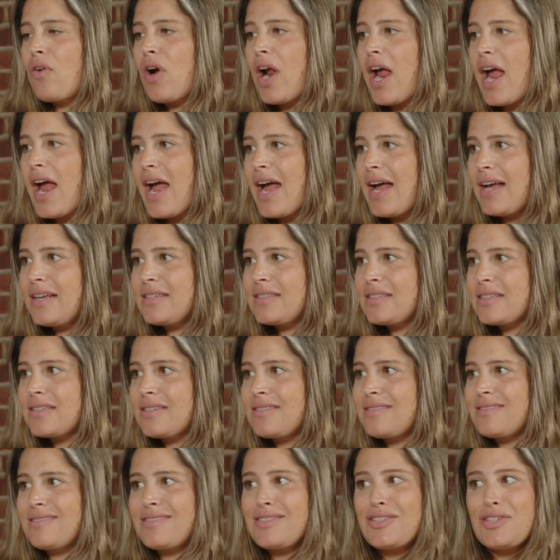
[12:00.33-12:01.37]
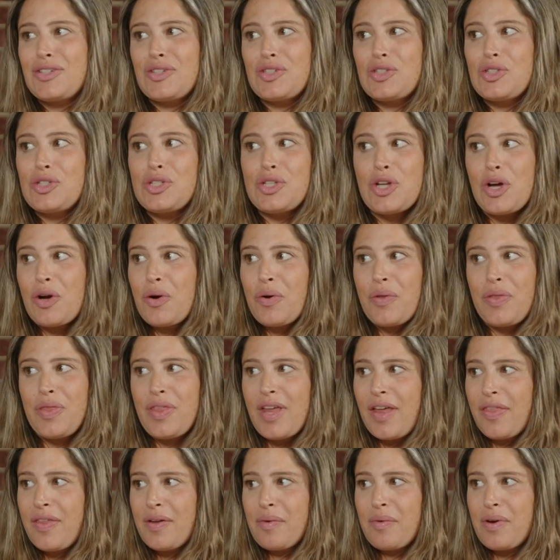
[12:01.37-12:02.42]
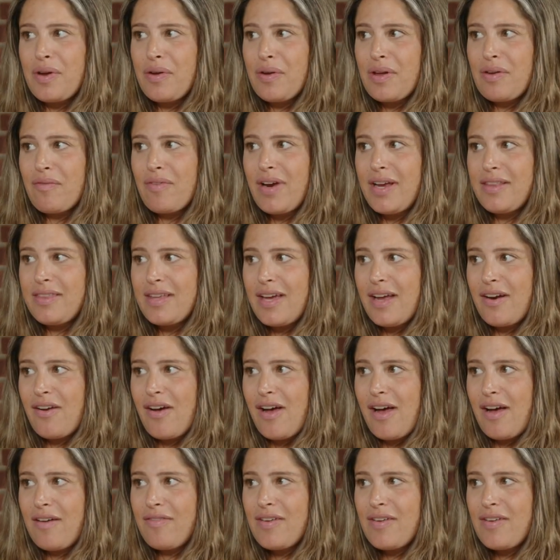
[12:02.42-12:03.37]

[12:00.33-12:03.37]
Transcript: ask, there's nothing where you can write that off.